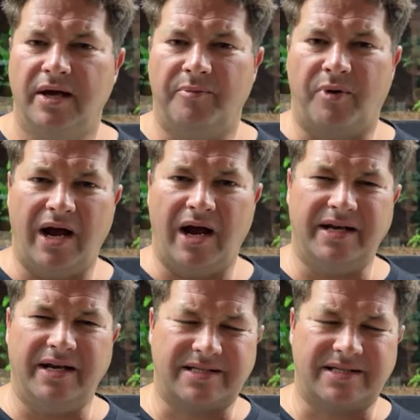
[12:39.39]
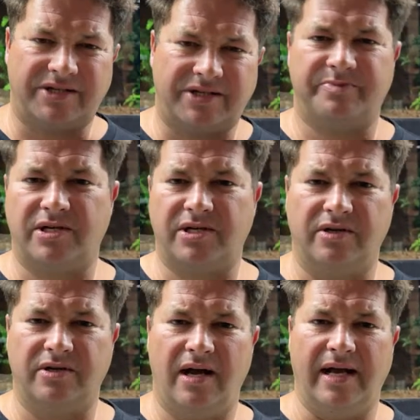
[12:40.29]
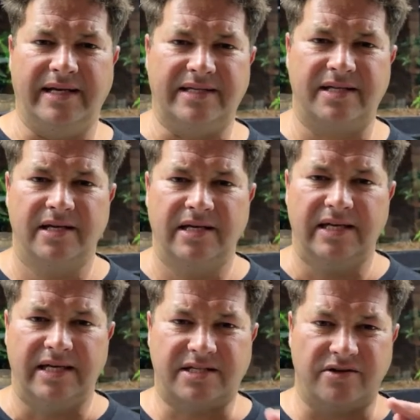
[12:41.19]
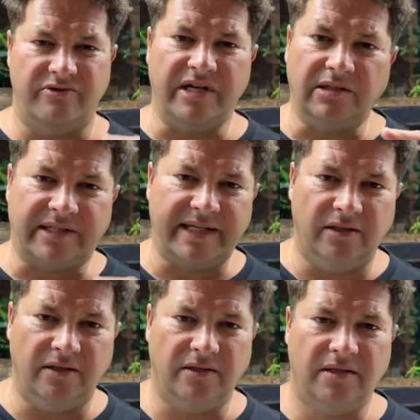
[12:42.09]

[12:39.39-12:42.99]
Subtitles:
Brian is such a special guy and he's the real deal.